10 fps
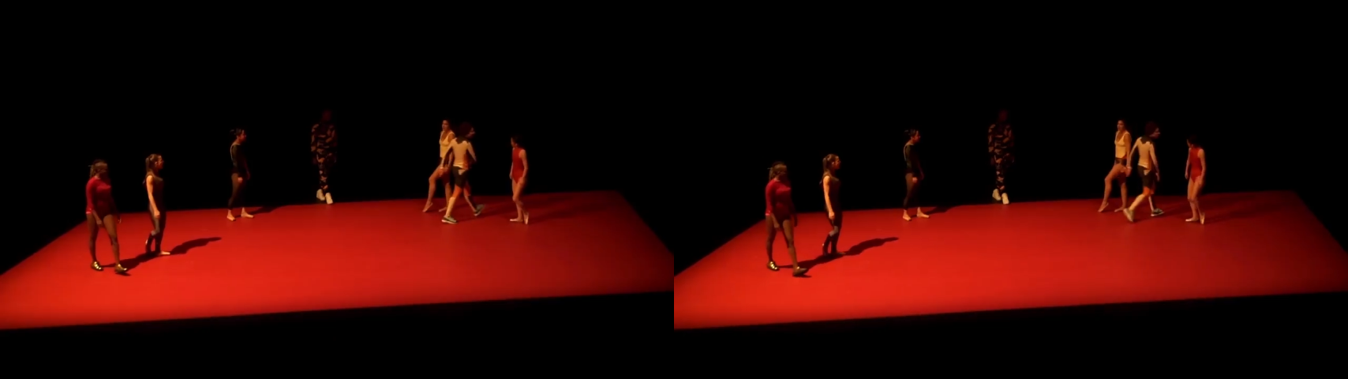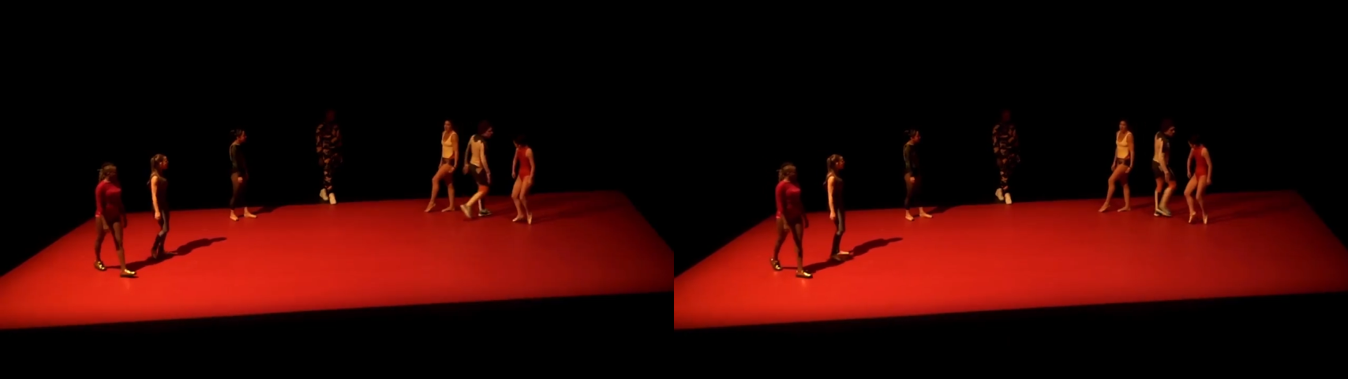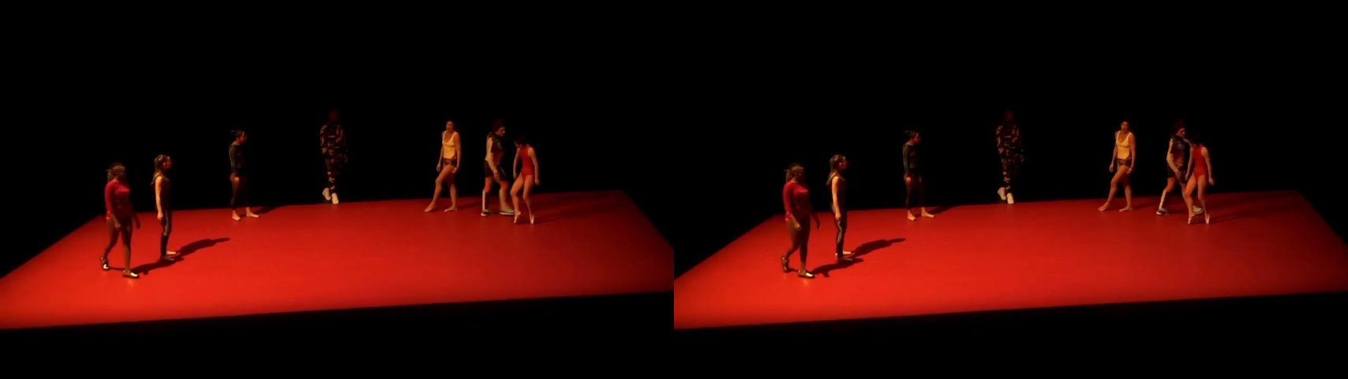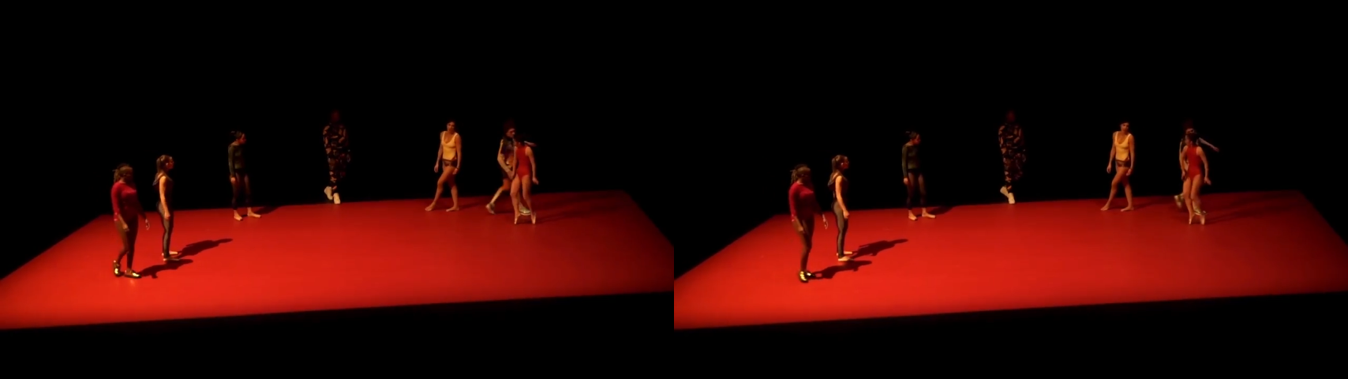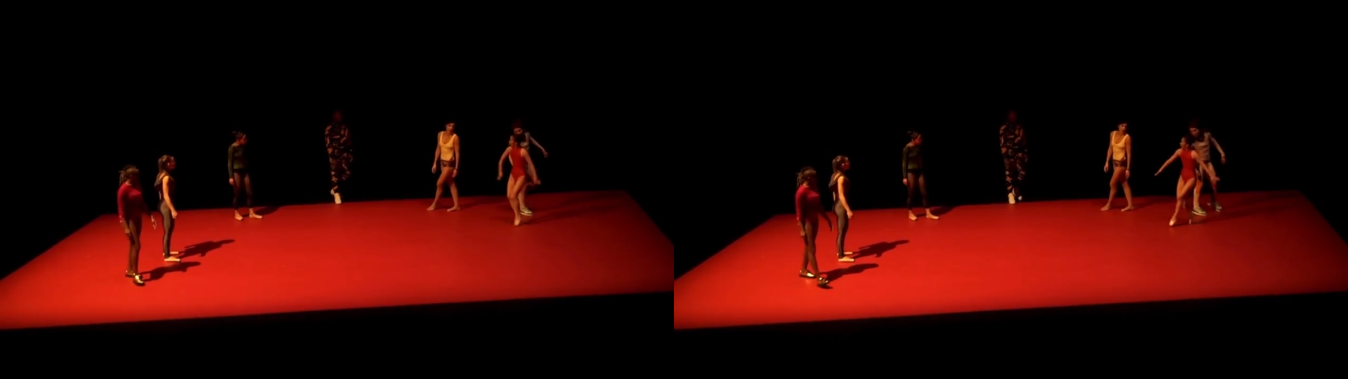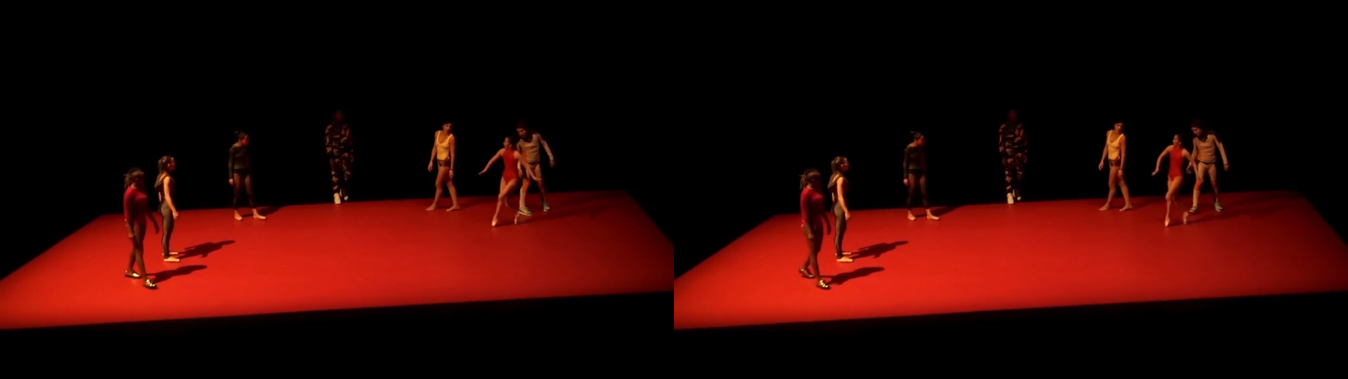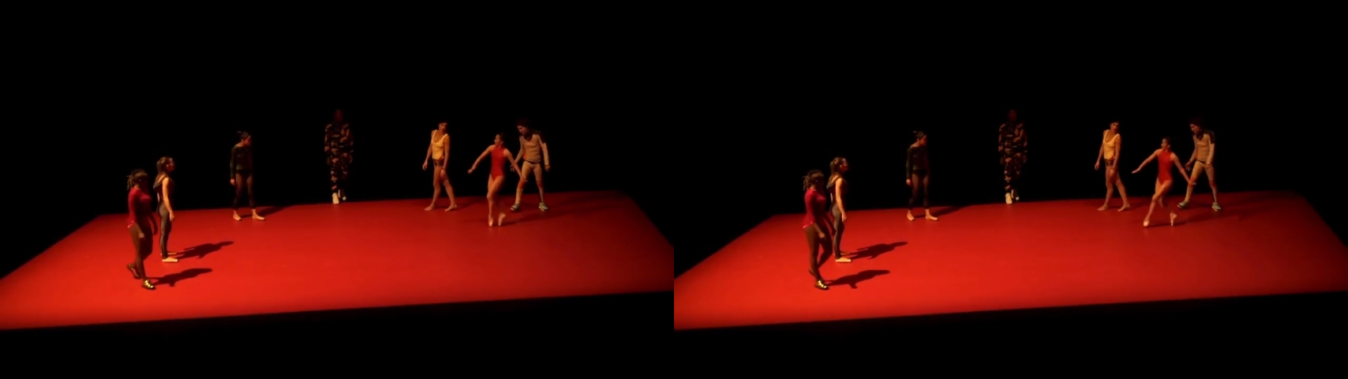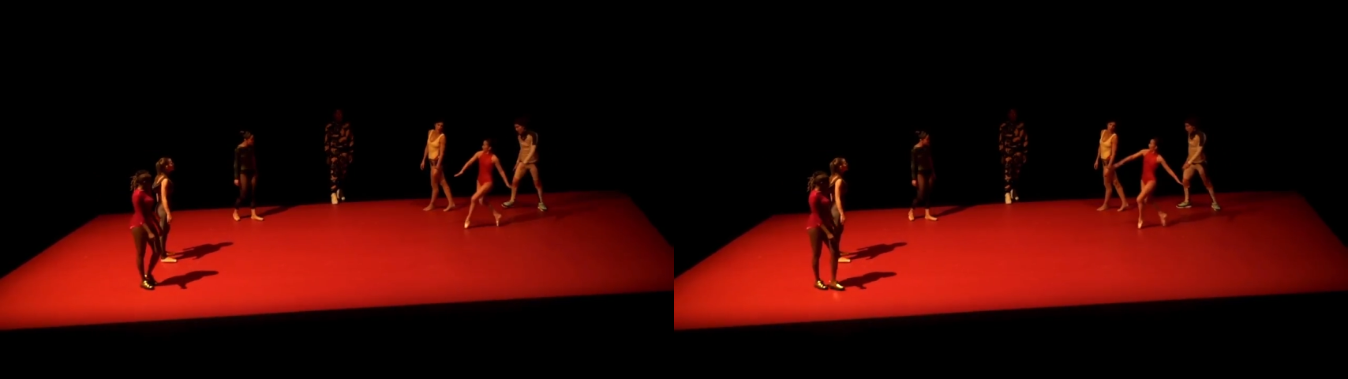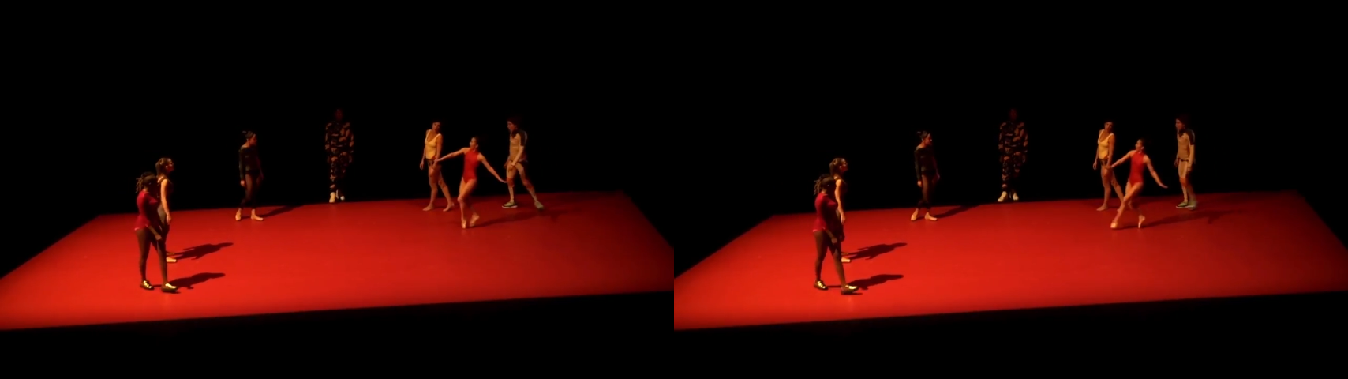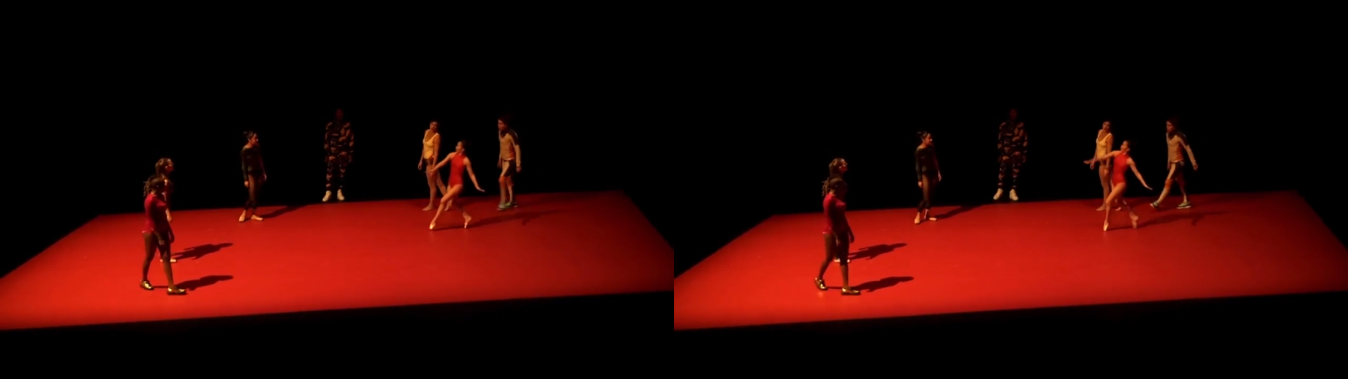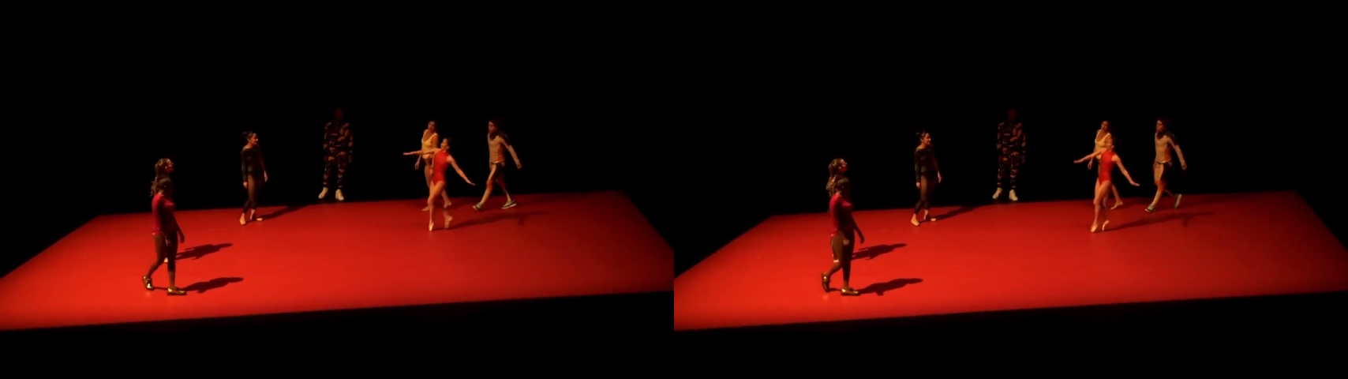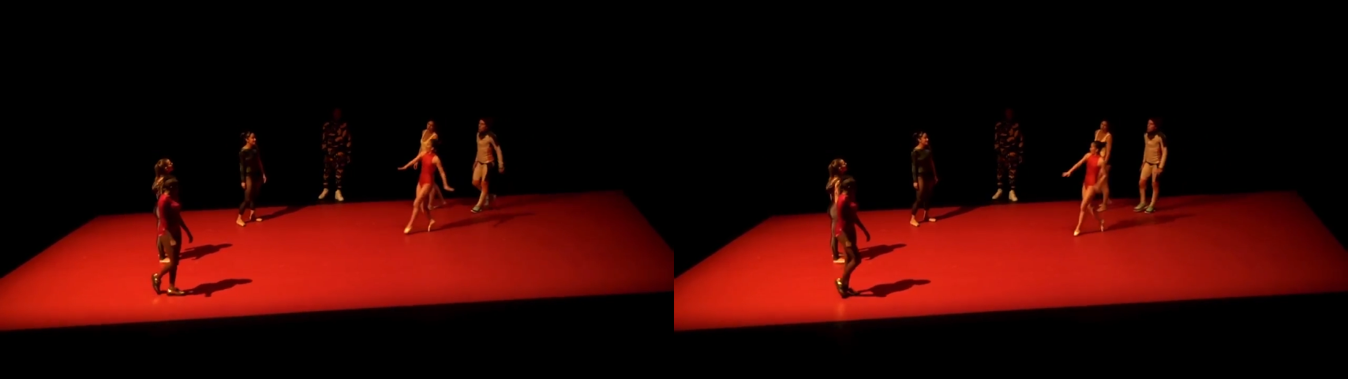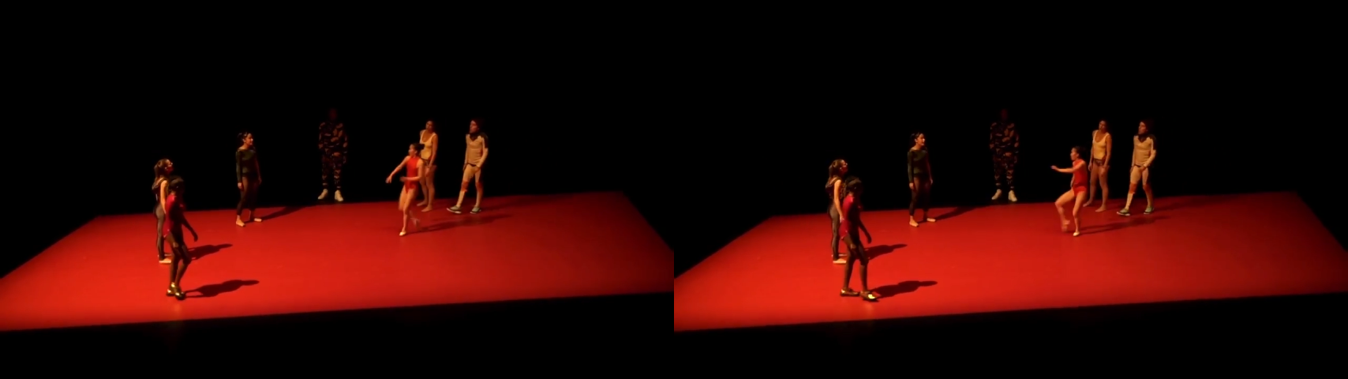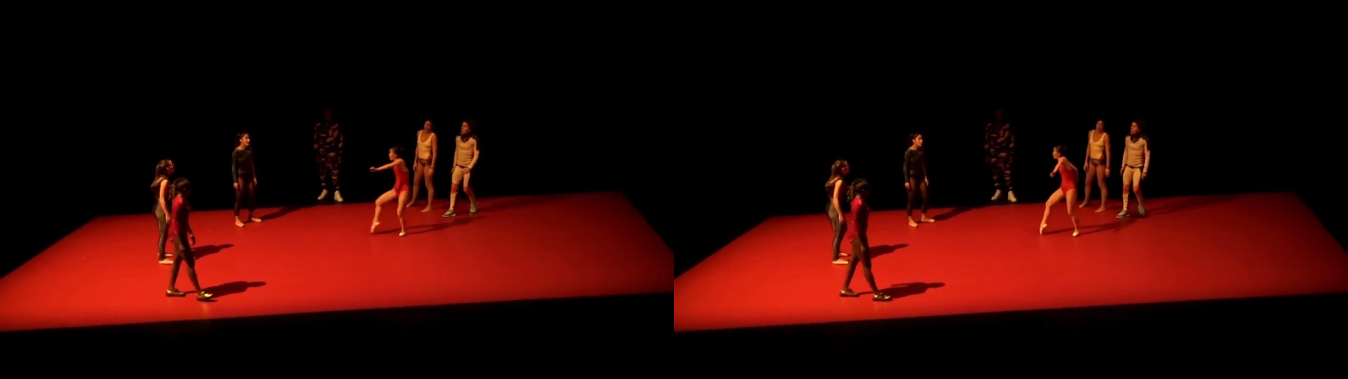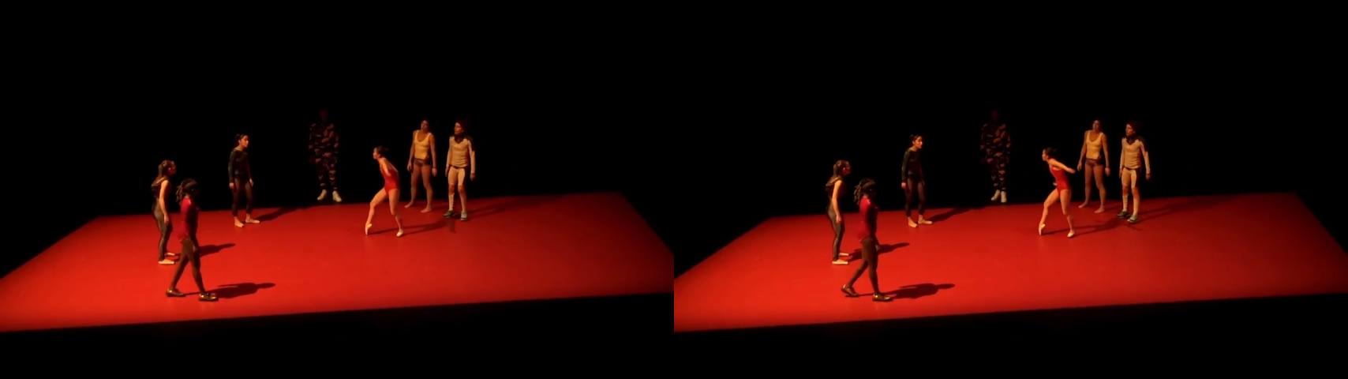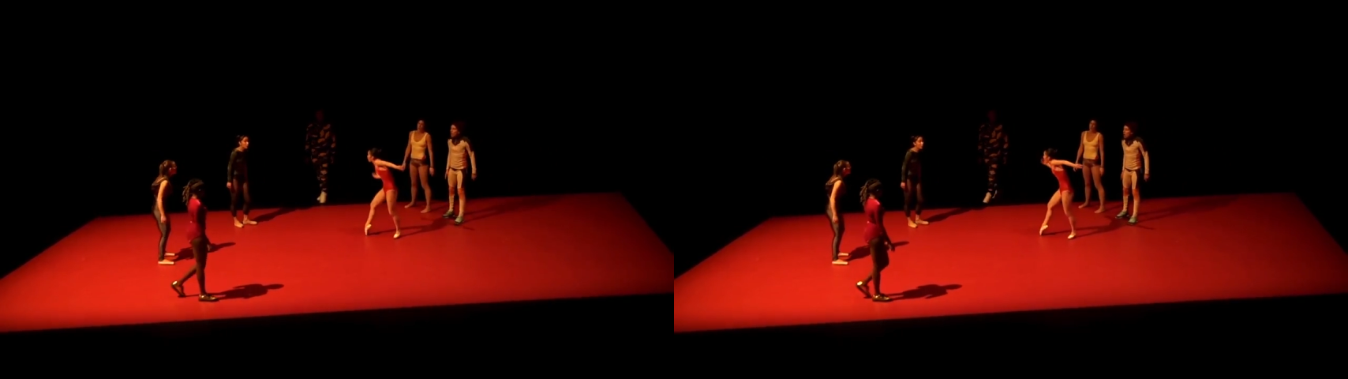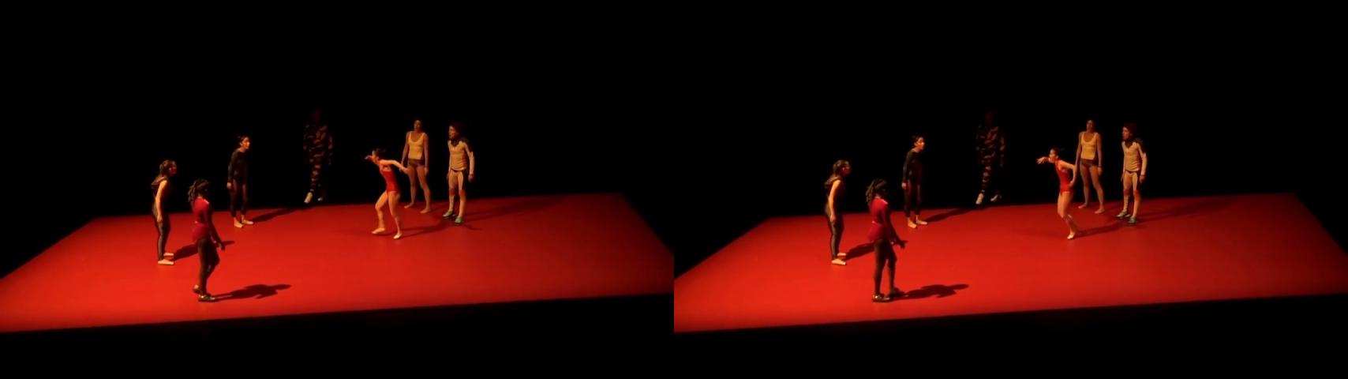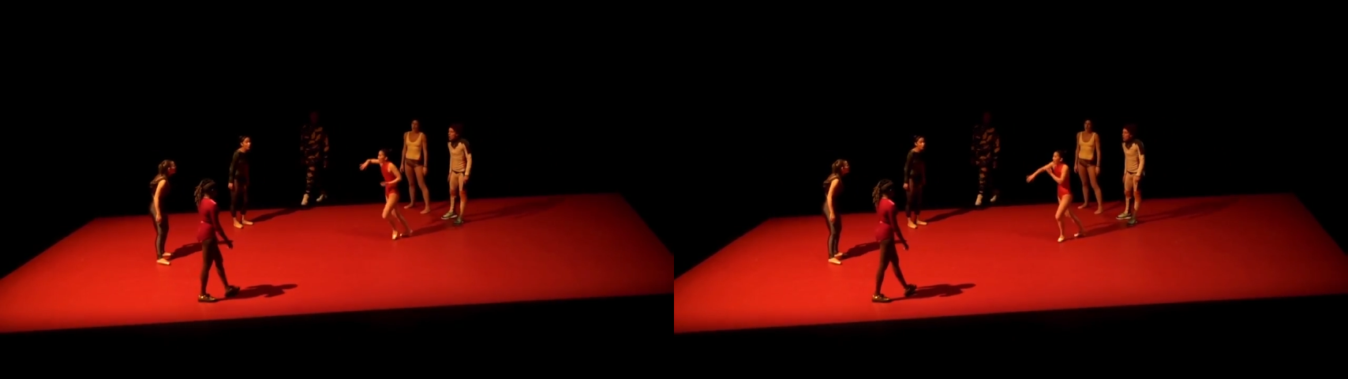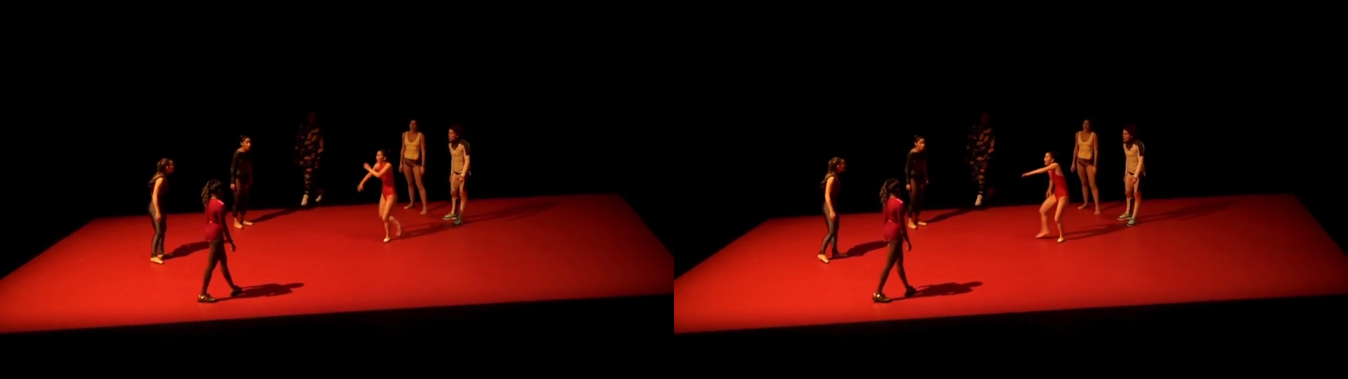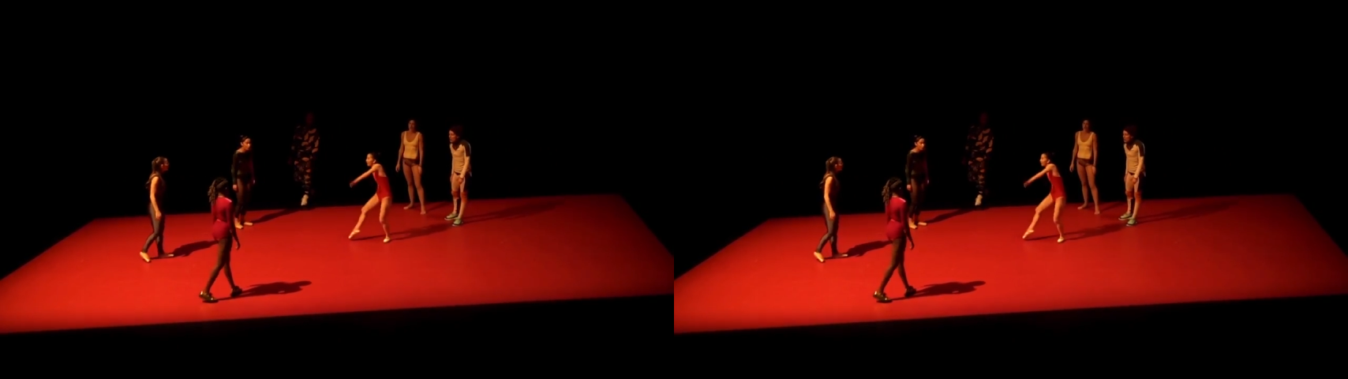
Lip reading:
Nobody's mouth can be seen.